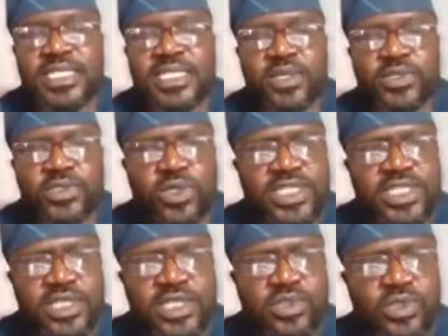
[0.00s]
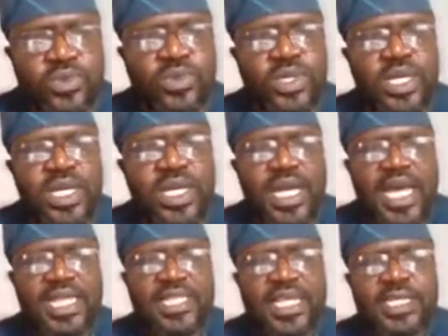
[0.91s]
60 or so, or 62,
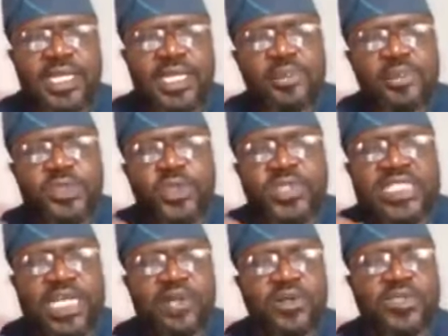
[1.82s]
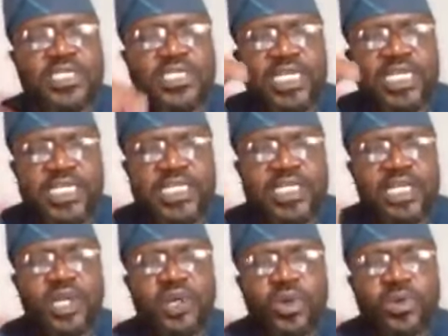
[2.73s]
and then the second
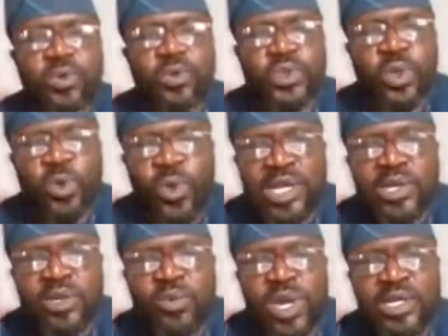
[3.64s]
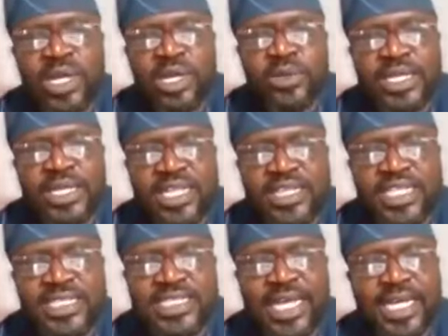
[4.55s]
stage, we're
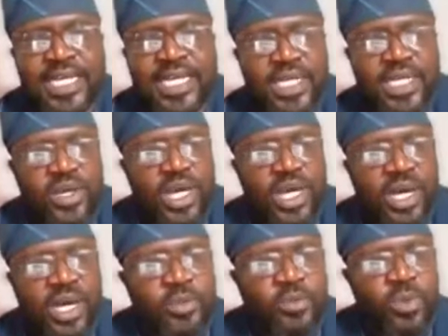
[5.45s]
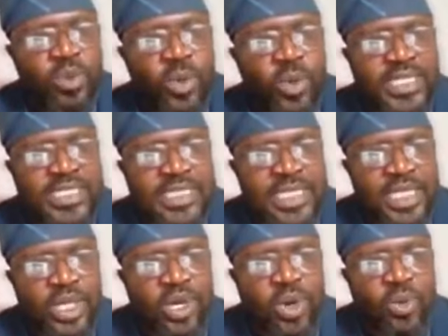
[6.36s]
looking at things like what
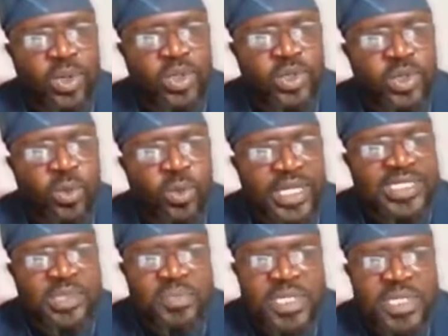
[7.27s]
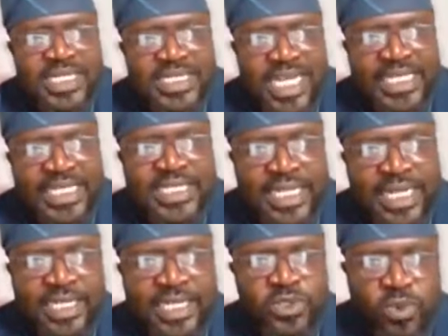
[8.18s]
is the business
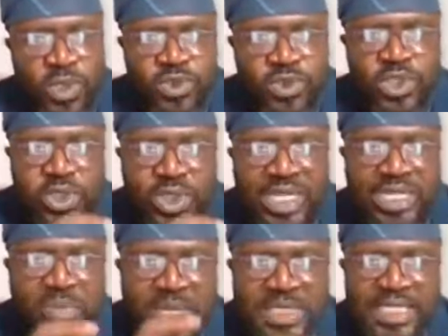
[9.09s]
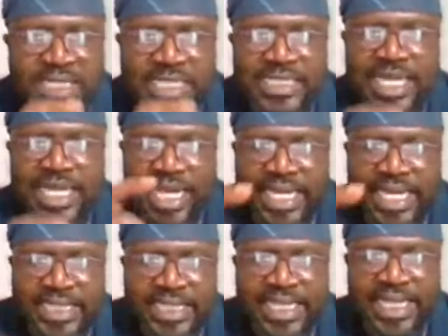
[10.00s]
idea like. So once we just look at the basic things
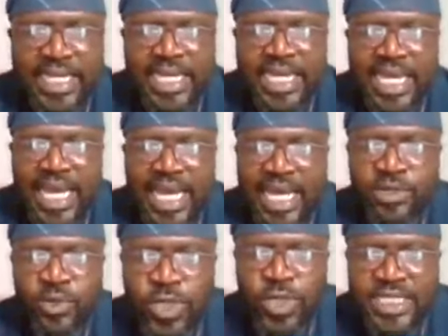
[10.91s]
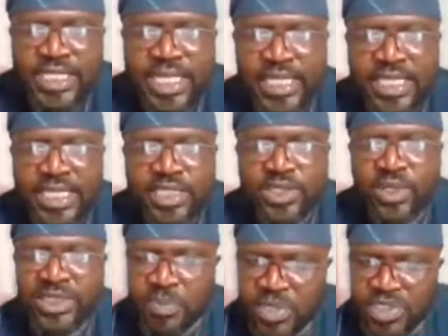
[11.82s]
like idea and who is
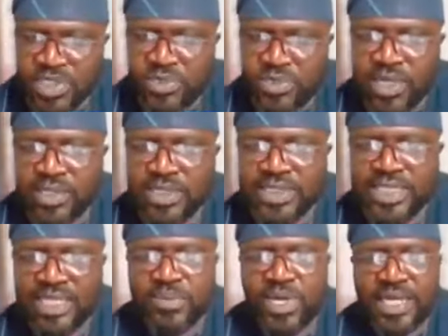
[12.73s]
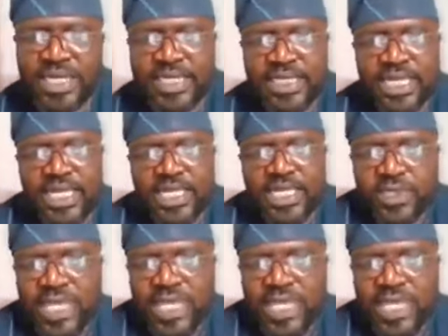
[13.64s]
saying it, does the person really understand the market?